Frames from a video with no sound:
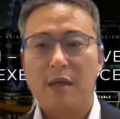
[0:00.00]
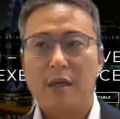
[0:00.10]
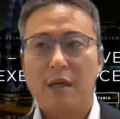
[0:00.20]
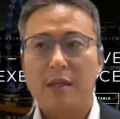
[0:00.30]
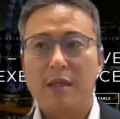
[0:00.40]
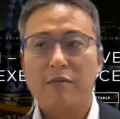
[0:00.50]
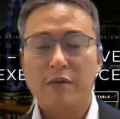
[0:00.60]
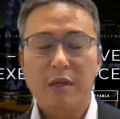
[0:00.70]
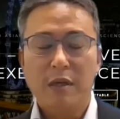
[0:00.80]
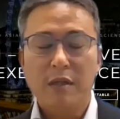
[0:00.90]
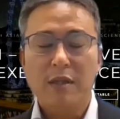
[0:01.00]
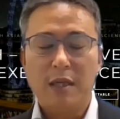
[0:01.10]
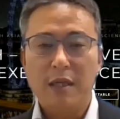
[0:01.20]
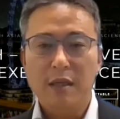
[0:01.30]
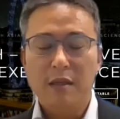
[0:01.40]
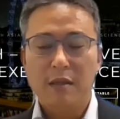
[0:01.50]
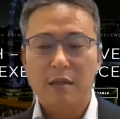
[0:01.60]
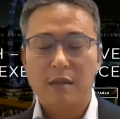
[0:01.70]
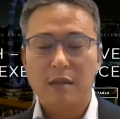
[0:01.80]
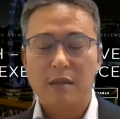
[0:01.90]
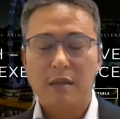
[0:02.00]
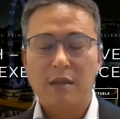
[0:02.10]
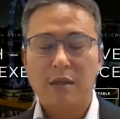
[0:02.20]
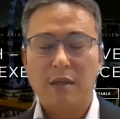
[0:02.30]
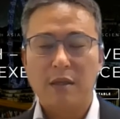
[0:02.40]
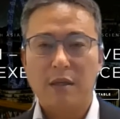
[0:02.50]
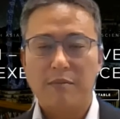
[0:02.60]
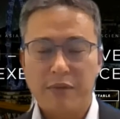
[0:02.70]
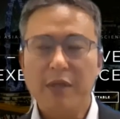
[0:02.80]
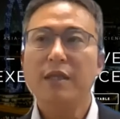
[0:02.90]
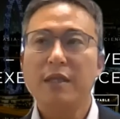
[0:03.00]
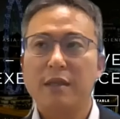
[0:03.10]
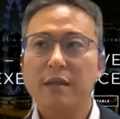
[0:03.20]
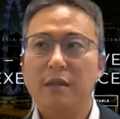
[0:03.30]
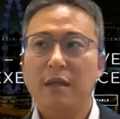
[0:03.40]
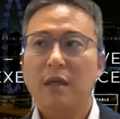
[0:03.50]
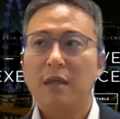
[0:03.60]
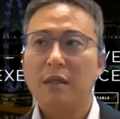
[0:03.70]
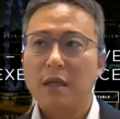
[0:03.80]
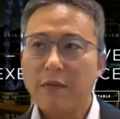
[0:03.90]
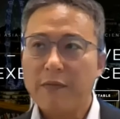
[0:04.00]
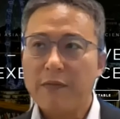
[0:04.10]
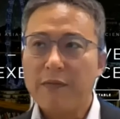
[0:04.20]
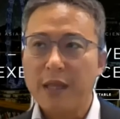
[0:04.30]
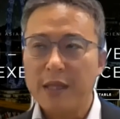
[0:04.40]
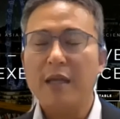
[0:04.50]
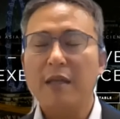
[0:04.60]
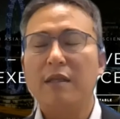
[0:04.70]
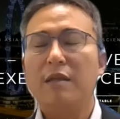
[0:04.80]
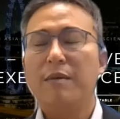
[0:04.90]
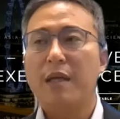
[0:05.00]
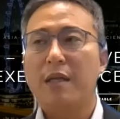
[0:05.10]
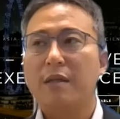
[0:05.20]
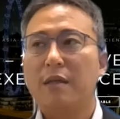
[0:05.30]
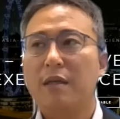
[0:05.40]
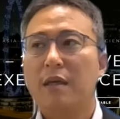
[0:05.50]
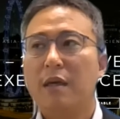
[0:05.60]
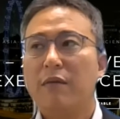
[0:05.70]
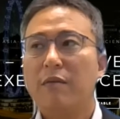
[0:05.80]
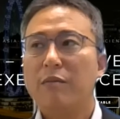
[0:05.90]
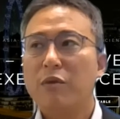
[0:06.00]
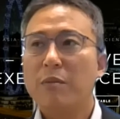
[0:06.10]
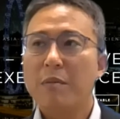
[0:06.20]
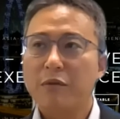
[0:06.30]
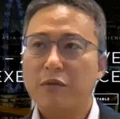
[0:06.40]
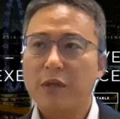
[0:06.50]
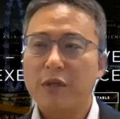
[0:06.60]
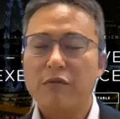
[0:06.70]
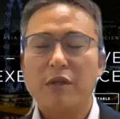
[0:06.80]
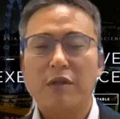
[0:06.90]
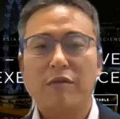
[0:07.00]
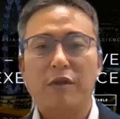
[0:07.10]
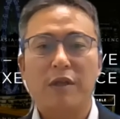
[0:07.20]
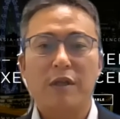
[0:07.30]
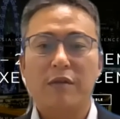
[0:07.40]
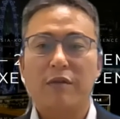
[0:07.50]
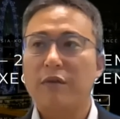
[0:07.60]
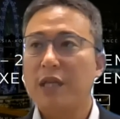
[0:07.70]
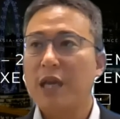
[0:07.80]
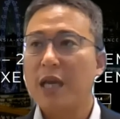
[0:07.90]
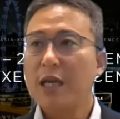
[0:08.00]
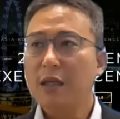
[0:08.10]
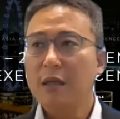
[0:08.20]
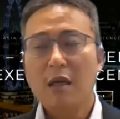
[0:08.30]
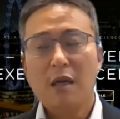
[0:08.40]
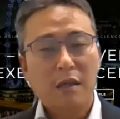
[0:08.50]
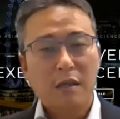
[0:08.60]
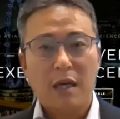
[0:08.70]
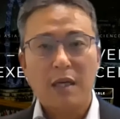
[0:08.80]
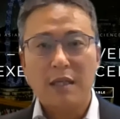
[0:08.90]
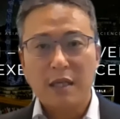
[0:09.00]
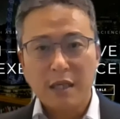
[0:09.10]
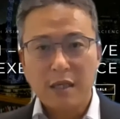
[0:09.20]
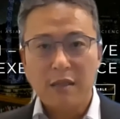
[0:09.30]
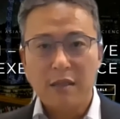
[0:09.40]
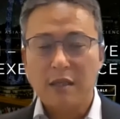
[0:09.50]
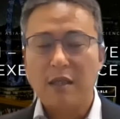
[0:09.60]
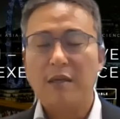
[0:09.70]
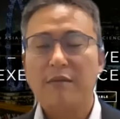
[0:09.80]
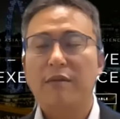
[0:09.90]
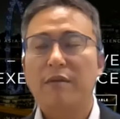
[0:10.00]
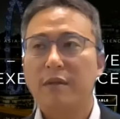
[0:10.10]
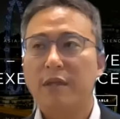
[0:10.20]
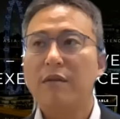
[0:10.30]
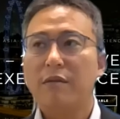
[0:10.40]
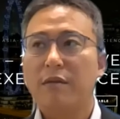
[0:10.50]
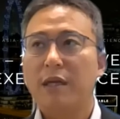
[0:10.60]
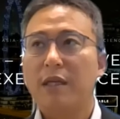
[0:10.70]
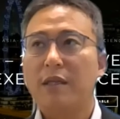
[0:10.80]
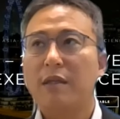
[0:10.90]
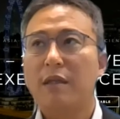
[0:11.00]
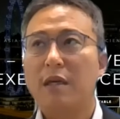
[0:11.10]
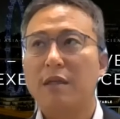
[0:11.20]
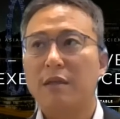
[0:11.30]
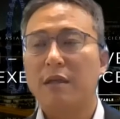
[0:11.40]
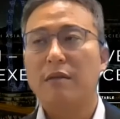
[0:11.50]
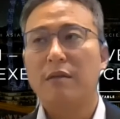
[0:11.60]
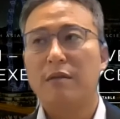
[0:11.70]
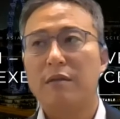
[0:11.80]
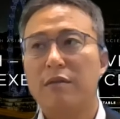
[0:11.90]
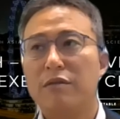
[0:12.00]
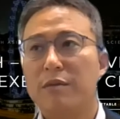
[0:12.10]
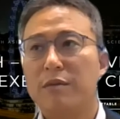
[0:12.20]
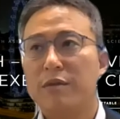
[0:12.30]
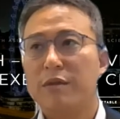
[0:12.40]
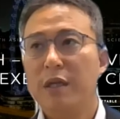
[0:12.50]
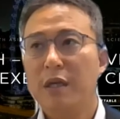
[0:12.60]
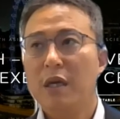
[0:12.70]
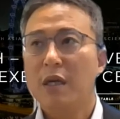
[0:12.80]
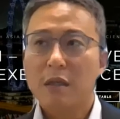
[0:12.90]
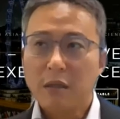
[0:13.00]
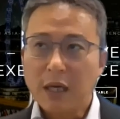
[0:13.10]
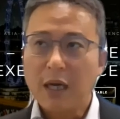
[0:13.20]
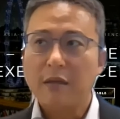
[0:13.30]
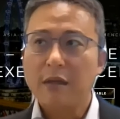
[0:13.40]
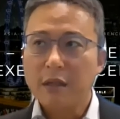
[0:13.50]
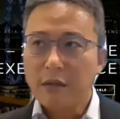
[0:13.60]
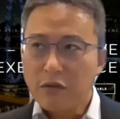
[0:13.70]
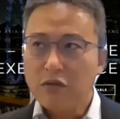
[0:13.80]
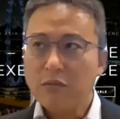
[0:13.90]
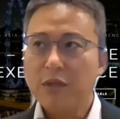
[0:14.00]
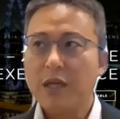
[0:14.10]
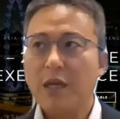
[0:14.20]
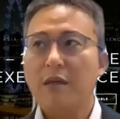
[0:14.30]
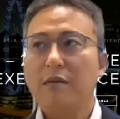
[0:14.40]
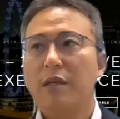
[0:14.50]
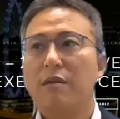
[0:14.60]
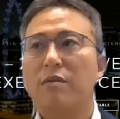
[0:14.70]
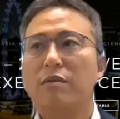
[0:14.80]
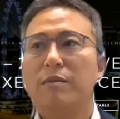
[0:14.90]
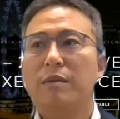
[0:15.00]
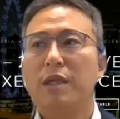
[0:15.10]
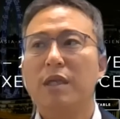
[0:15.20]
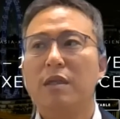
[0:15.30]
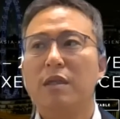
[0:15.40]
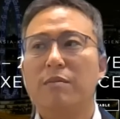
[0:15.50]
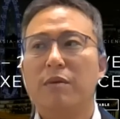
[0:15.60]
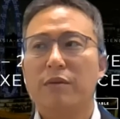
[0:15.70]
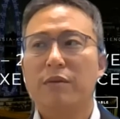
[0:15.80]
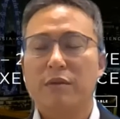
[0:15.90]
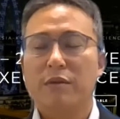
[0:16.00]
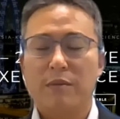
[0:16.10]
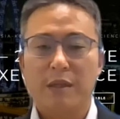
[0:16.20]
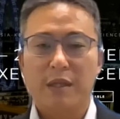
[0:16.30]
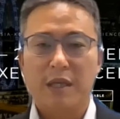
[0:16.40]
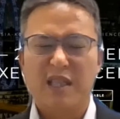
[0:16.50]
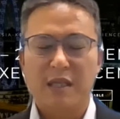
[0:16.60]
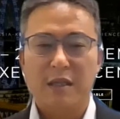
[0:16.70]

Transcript: And then we luckily, in a prison, this is a fantastic event from November 2020, 26, 28, Nanyang Executive Center at Nanyang Technological University. The title is Human Health and Longevity in the Post-COVID-19 Era.